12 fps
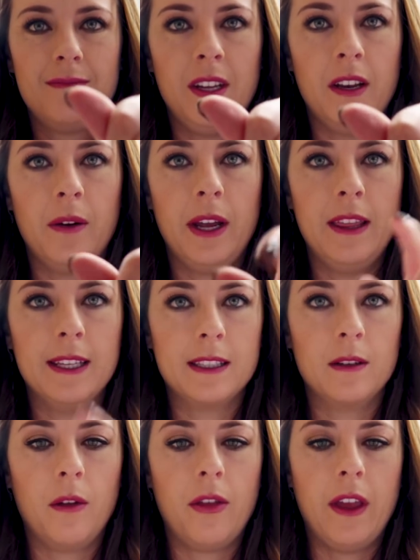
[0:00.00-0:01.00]
you know, in
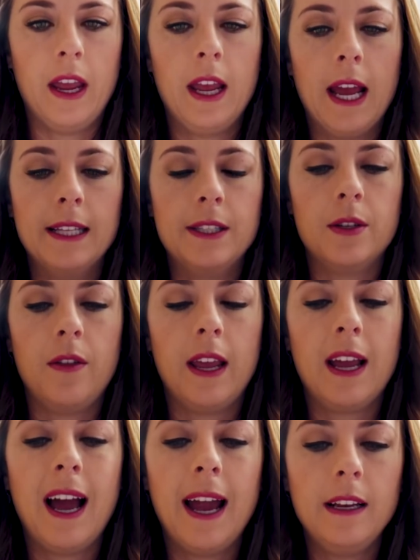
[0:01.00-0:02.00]
this little thing. And so
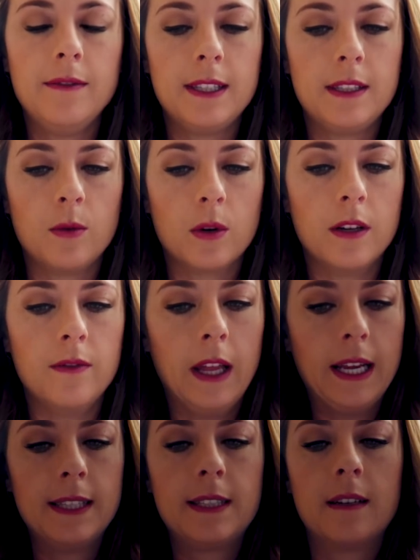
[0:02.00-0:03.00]
they kind of sort of
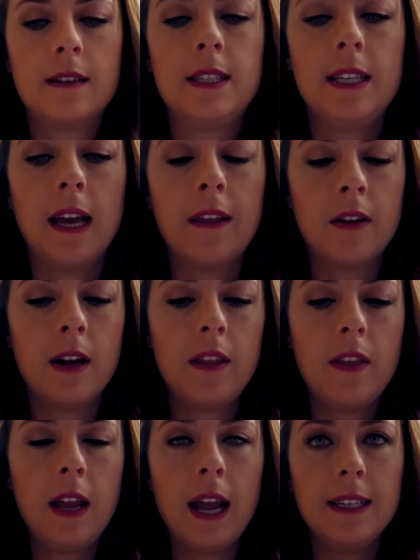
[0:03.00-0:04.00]
like stuck together,
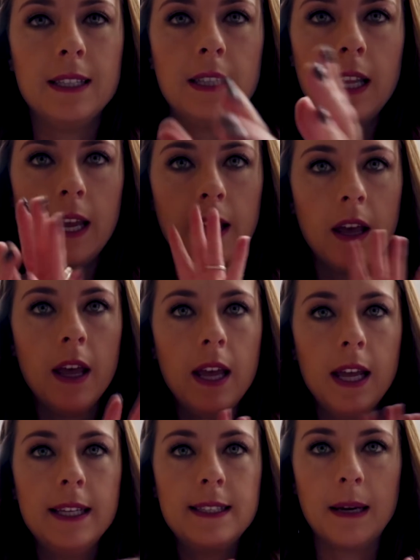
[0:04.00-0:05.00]
I think. I didn't like
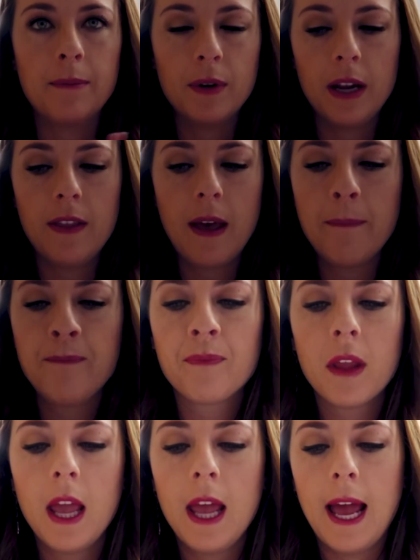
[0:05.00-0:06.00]
separate
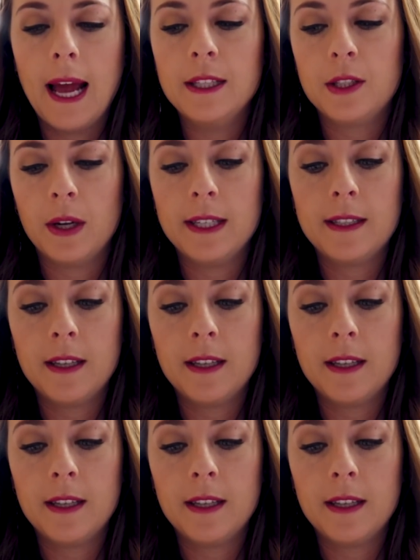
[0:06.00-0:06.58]
them. And so I